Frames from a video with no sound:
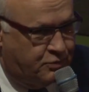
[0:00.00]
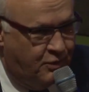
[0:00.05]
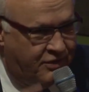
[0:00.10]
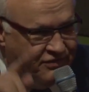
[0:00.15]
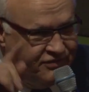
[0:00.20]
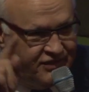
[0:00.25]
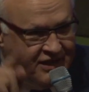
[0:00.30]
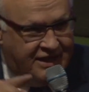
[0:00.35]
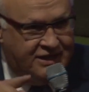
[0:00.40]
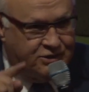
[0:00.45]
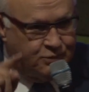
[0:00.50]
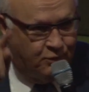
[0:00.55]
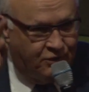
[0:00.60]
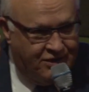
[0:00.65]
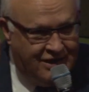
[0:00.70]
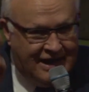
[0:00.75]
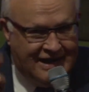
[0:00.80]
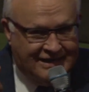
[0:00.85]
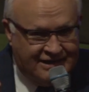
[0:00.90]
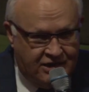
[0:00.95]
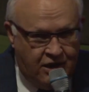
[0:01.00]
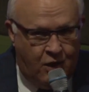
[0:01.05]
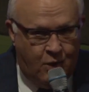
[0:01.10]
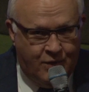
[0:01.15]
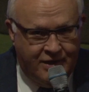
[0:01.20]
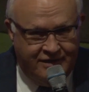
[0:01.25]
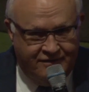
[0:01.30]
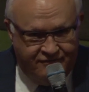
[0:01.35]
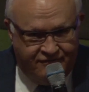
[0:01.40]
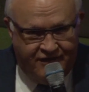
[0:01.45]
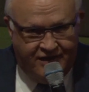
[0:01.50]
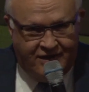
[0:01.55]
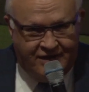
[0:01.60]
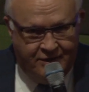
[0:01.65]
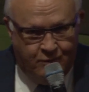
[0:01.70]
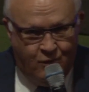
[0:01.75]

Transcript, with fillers: when things were not going very